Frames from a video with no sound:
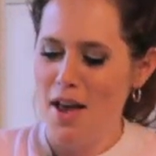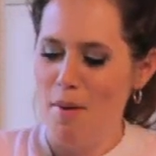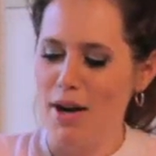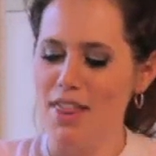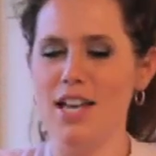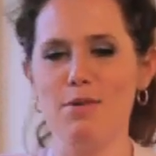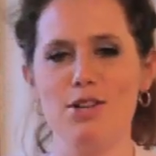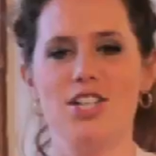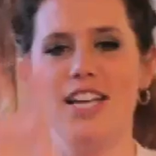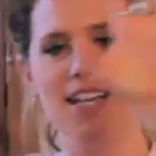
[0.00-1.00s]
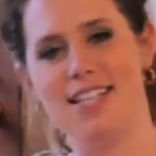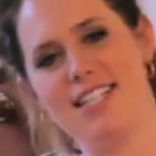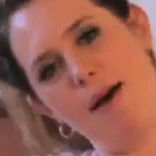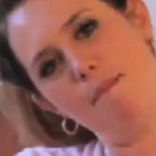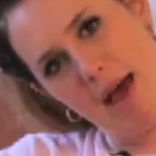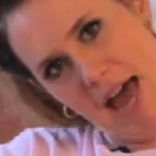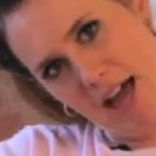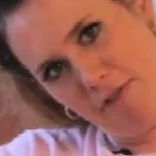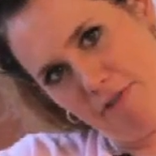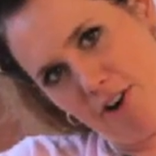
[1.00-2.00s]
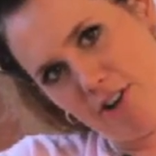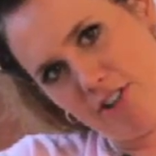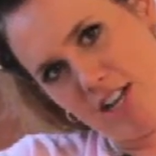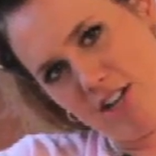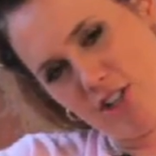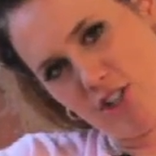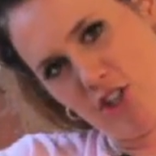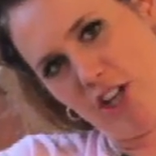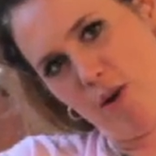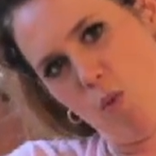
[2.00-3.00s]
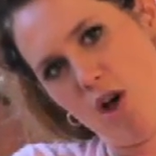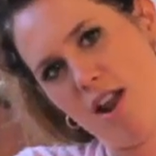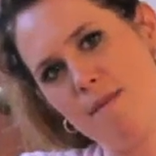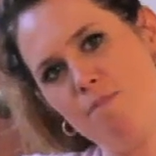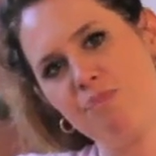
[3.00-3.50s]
But I think we should take a step back first and just look at what